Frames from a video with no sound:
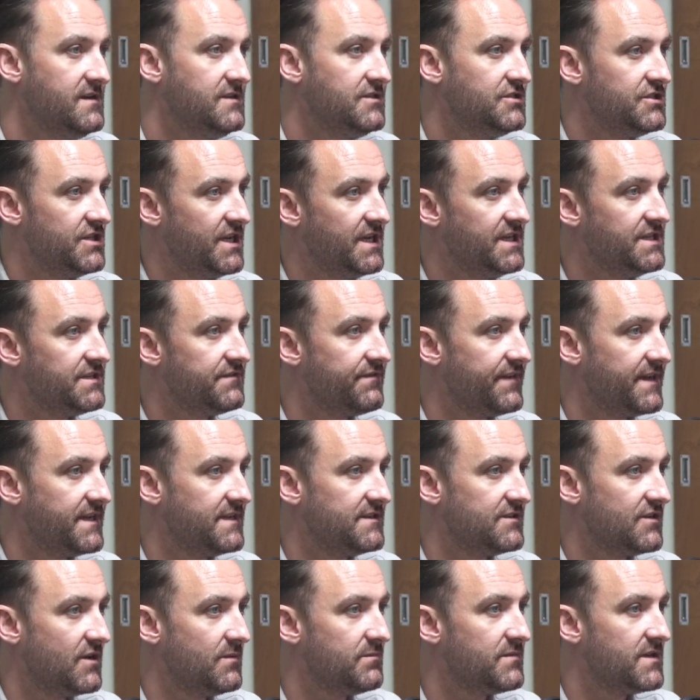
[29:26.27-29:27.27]
change
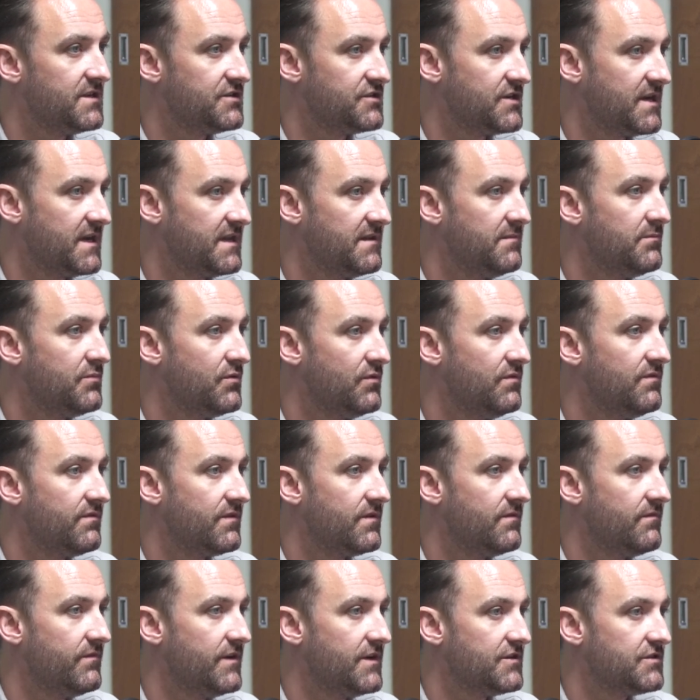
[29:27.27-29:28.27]
things up to try and improve
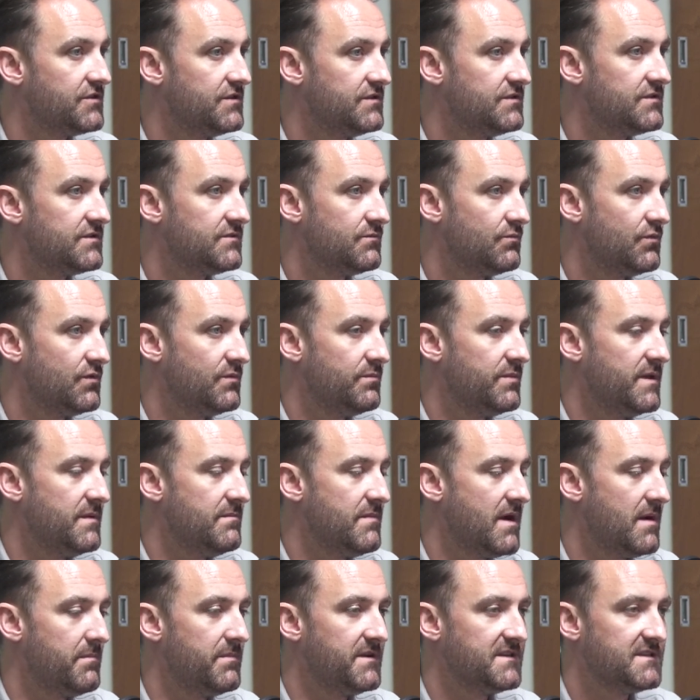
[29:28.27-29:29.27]
conversions, would be
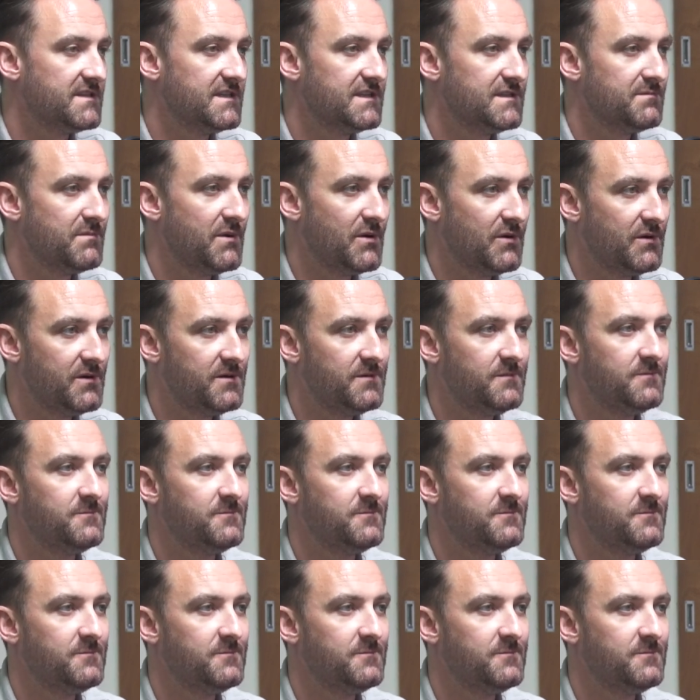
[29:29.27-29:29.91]
my business builder.